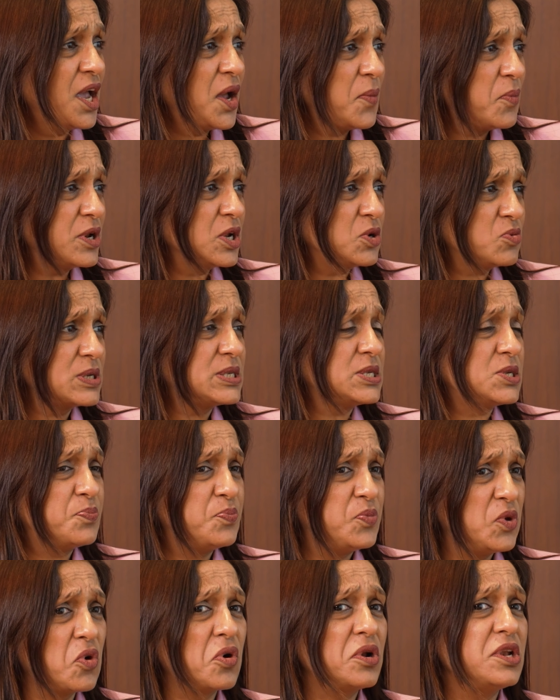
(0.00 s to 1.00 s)
but it was
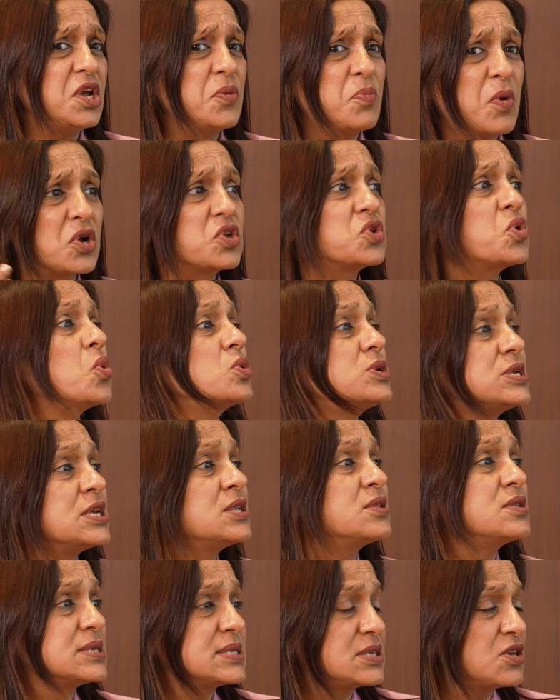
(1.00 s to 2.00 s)
purely about
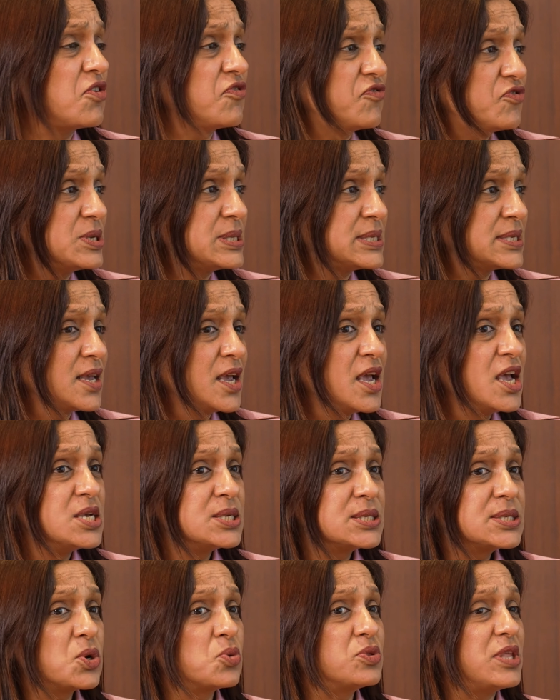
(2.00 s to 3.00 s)
coating the surface
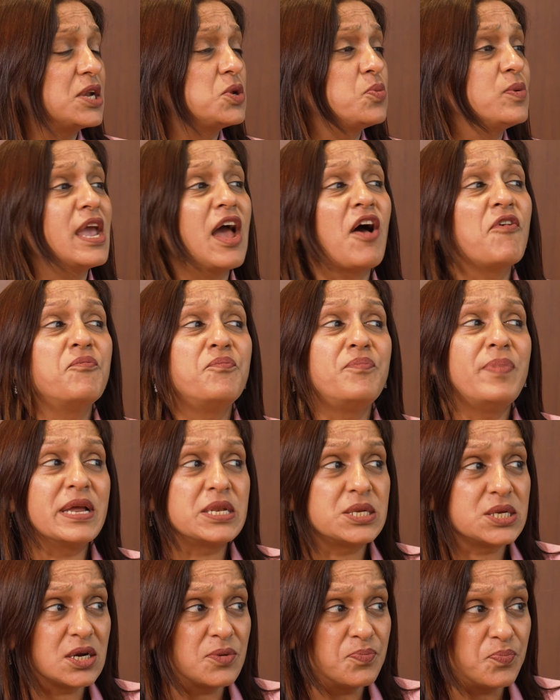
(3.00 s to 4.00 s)
so that we have
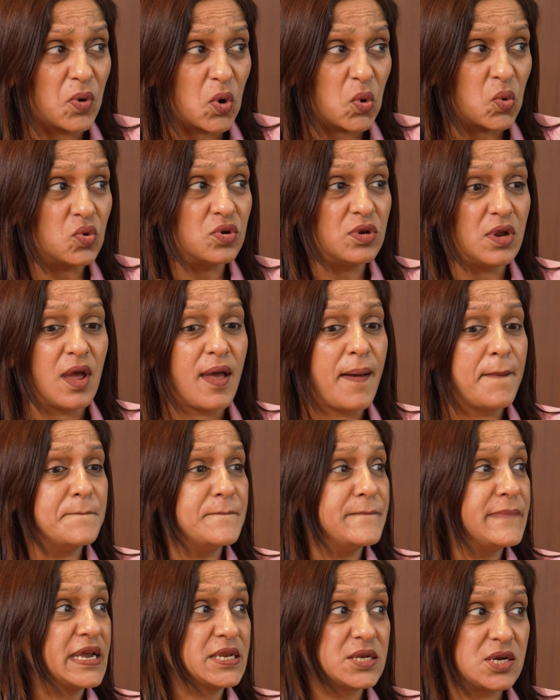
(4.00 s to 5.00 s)
better bone,
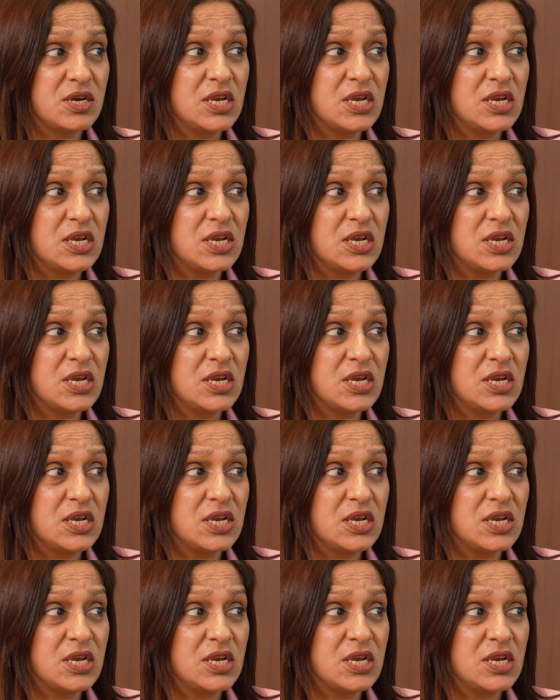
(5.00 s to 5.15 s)
better